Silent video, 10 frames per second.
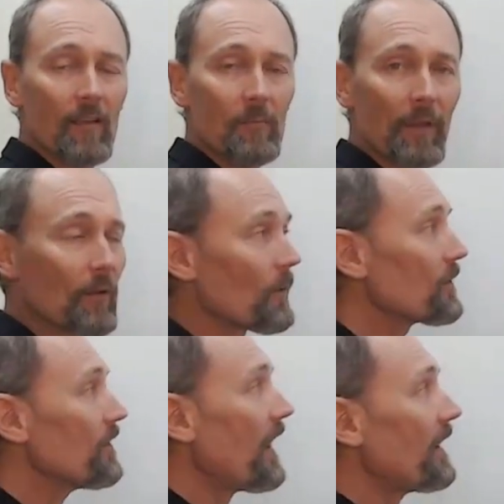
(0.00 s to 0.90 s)

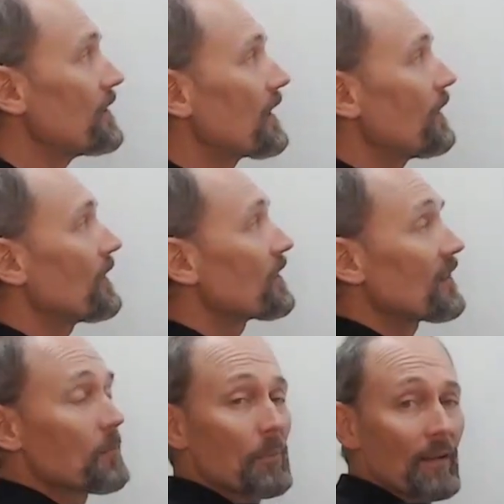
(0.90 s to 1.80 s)
because that is giving
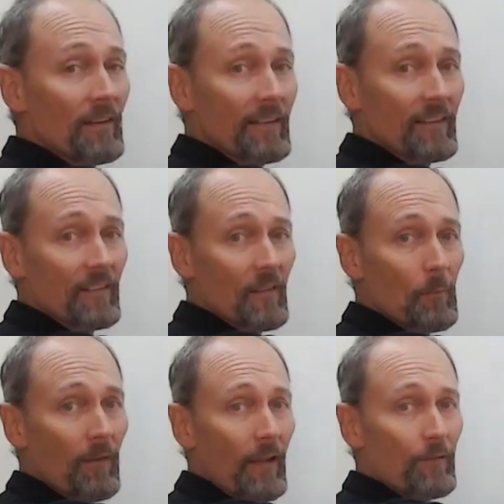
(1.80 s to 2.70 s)
stability to the
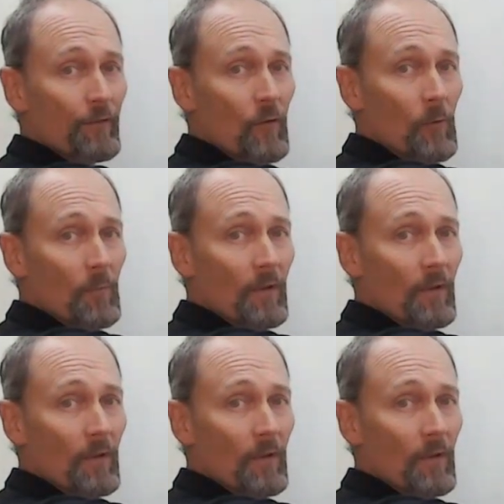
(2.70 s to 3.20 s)
platform.